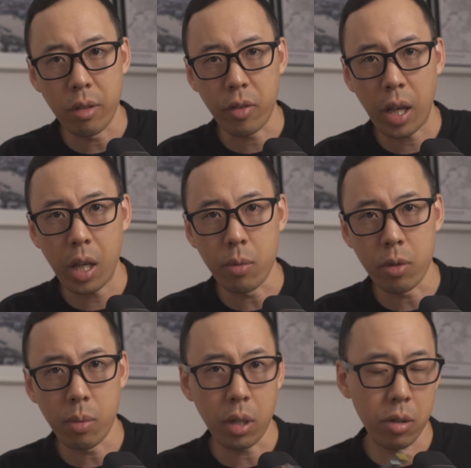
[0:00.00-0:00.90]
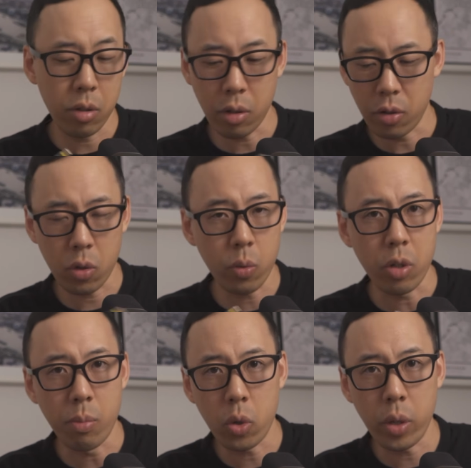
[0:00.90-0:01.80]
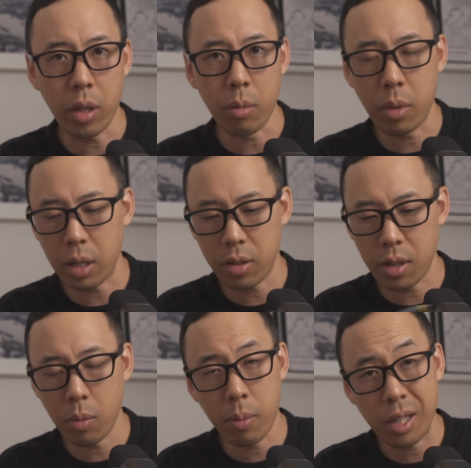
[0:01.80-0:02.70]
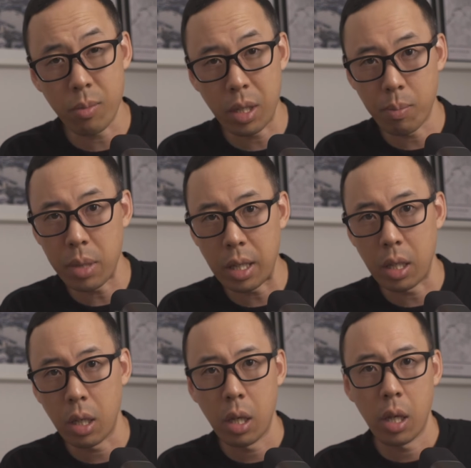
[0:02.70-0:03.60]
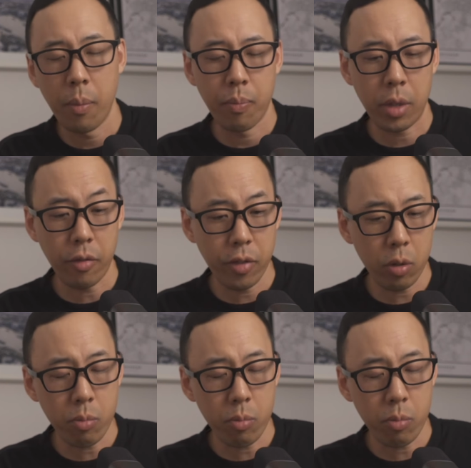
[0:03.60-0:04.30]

set of cables because you can switch between them and extend them as need be. It feels